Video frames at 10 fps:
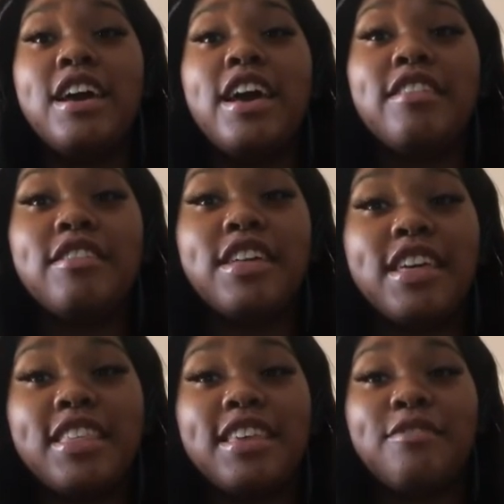
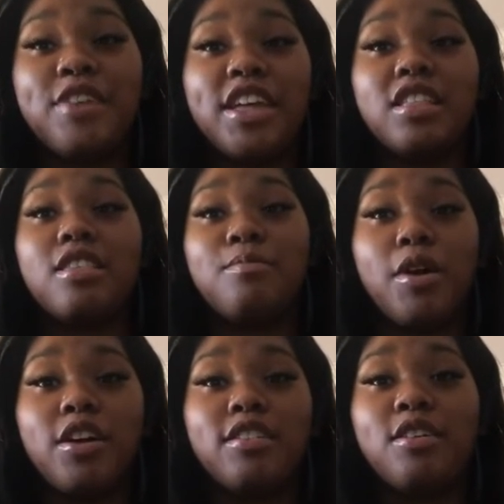This event
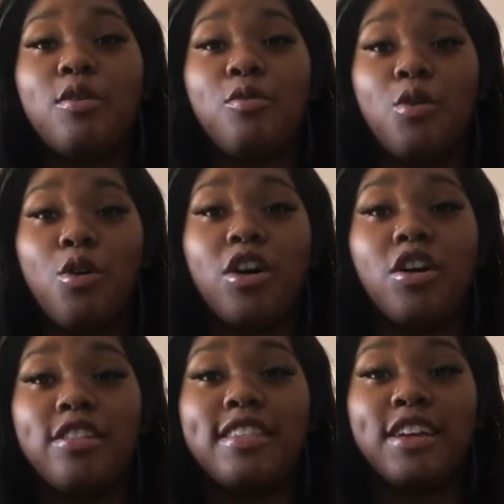sparked a
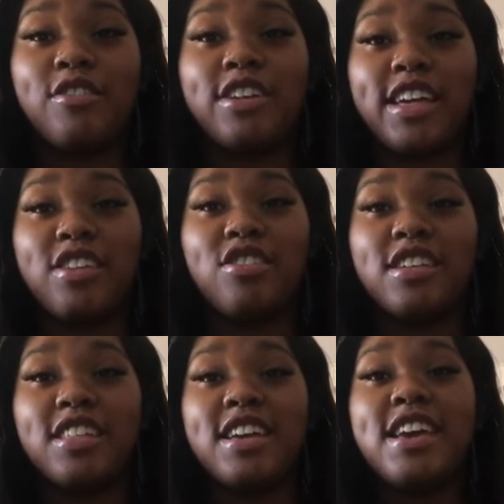war on
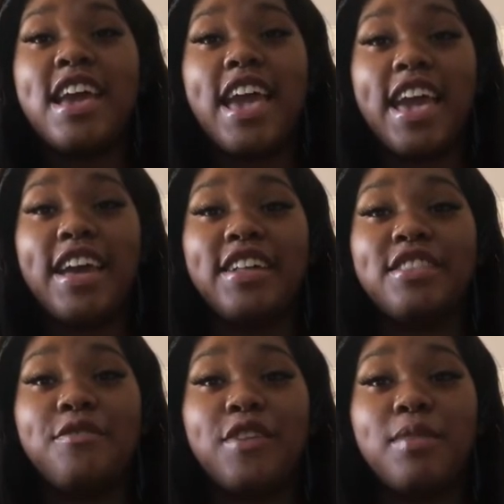segregation
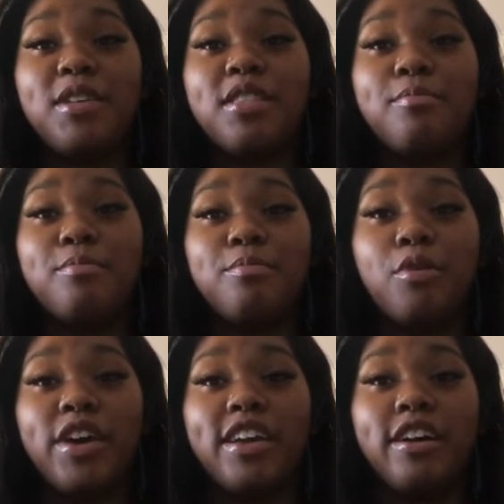and the famous
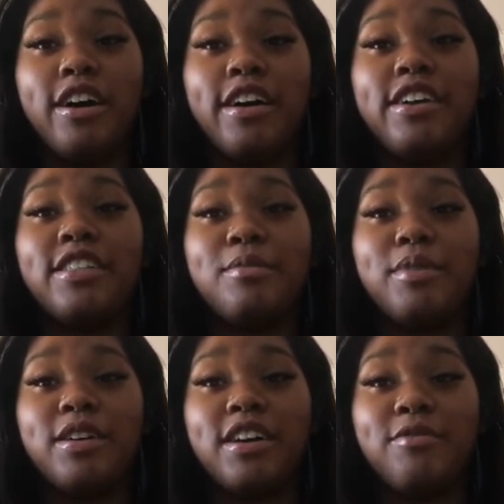boycott of the
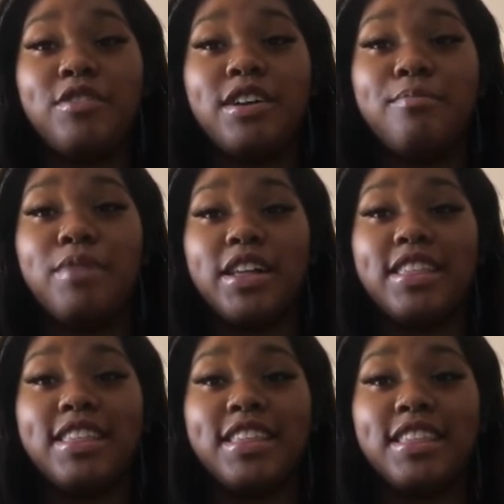Montgomery bus
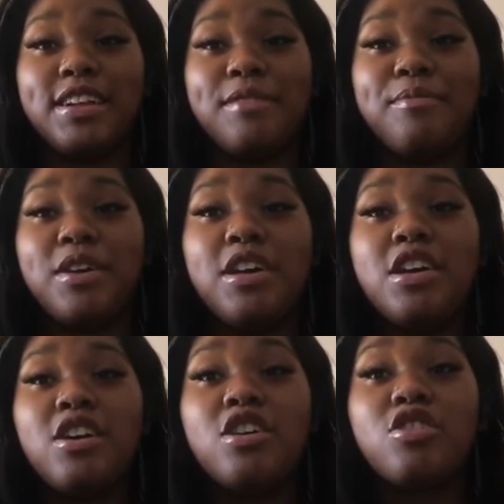system.
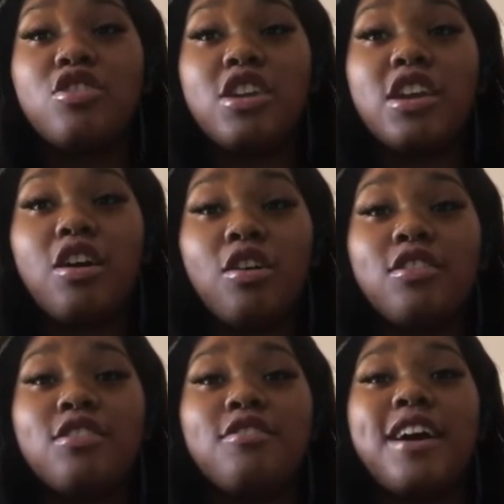She
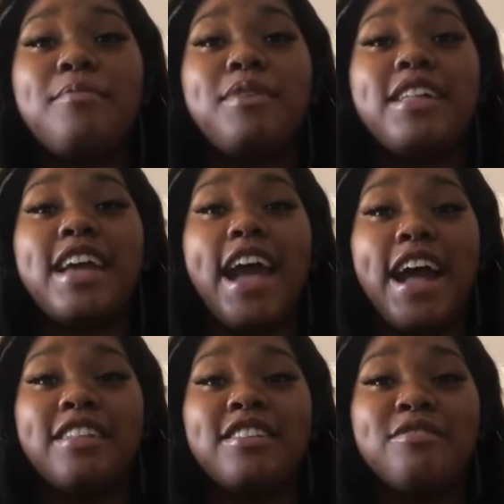also had been an
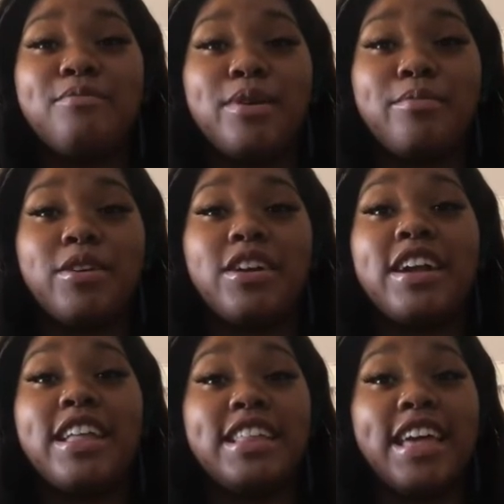active member
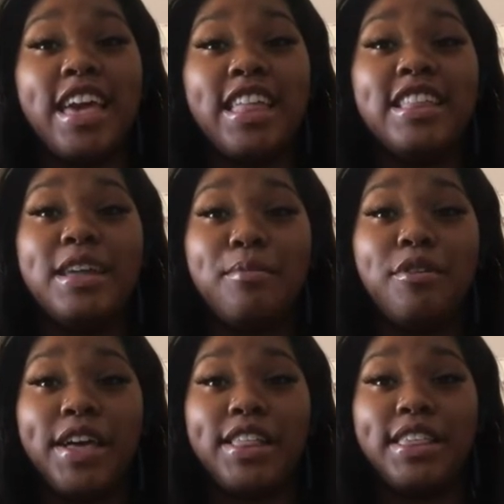in the
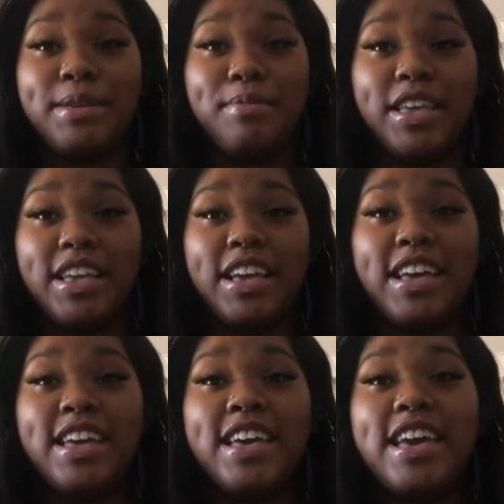NAACP
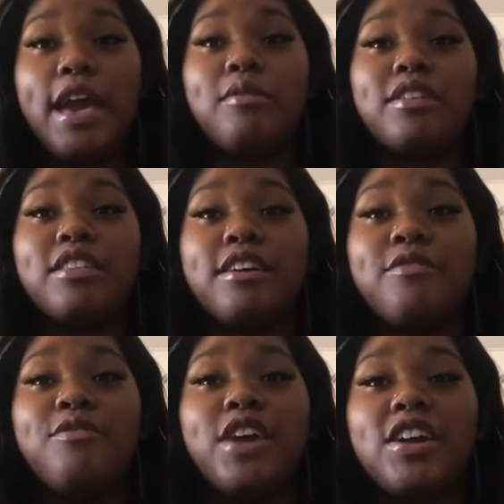and was a
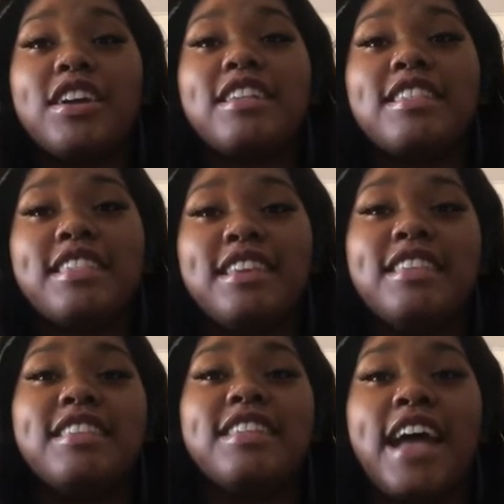very
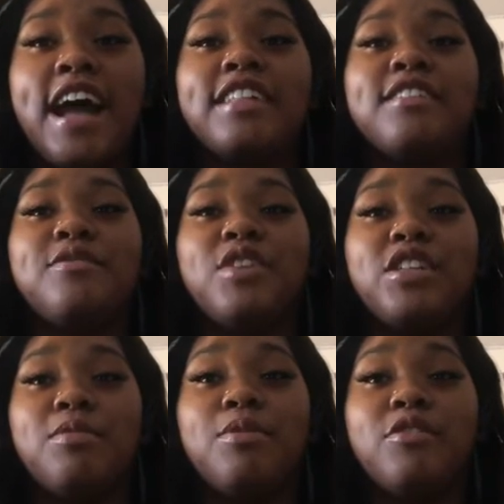seasoned
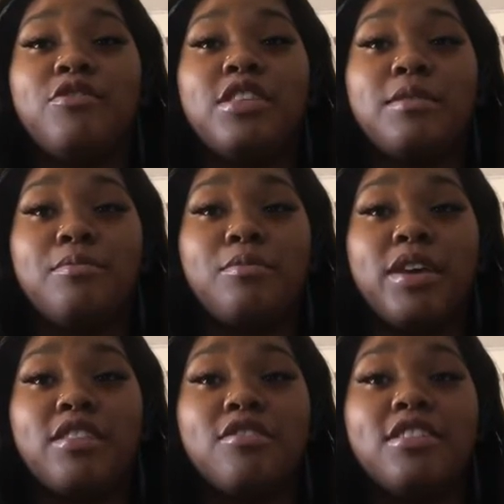activist, both
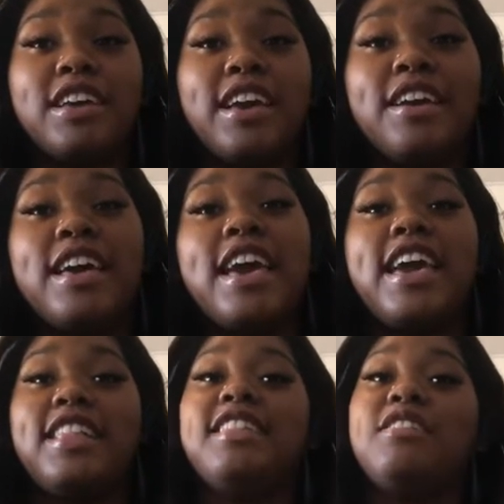temperamentally
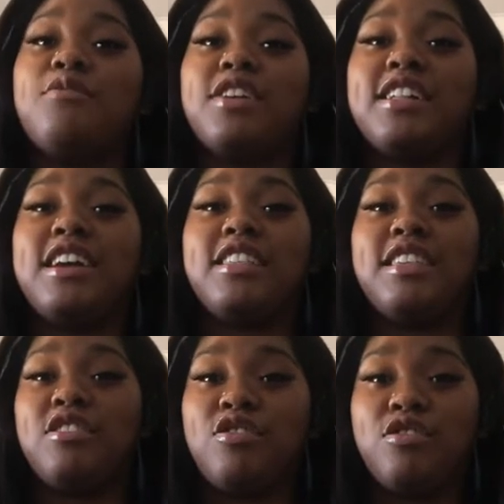and
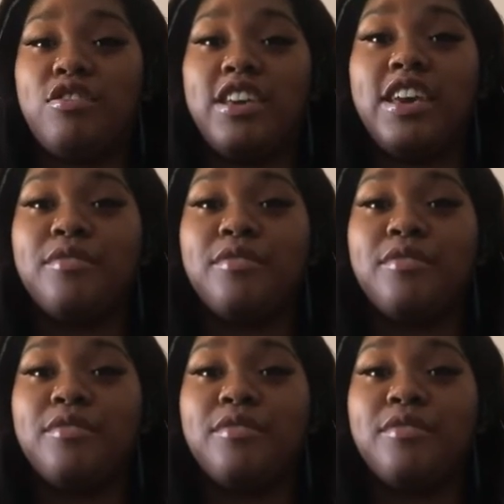organizationally.